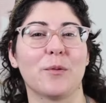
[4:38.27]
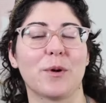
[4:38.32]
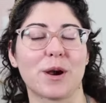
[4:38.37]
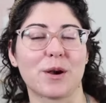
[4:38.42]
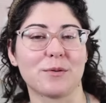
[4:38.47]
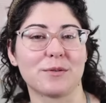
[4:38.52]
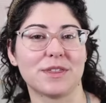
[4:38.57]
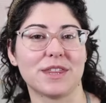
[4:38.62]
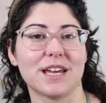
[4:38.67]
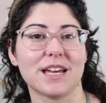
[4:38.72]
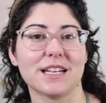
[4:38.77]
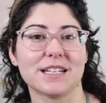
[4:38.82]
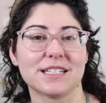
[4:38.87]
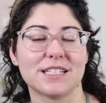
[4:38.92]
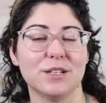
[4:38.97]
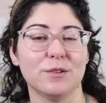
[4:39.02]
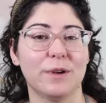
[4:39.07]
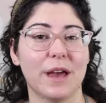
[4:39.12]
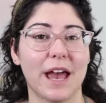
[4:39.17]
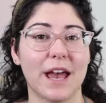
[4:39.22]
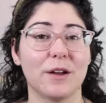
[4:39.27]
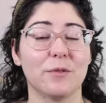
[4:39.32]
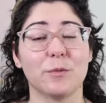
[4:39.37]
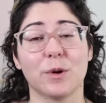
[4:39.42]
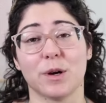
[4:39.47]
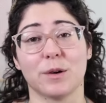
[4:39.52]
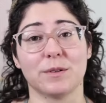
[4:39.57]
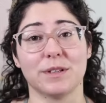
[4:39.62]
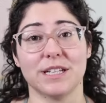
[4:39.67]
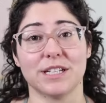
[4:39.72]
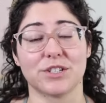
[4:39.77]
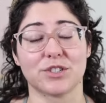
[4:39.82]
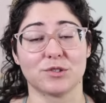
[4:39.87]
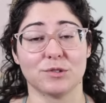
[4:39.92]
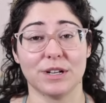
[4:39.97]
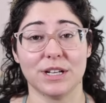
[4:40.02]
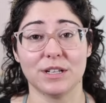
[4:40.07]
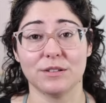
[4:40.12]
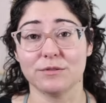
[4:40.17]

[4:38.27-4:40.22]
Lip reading: work with it, you can work with it straight.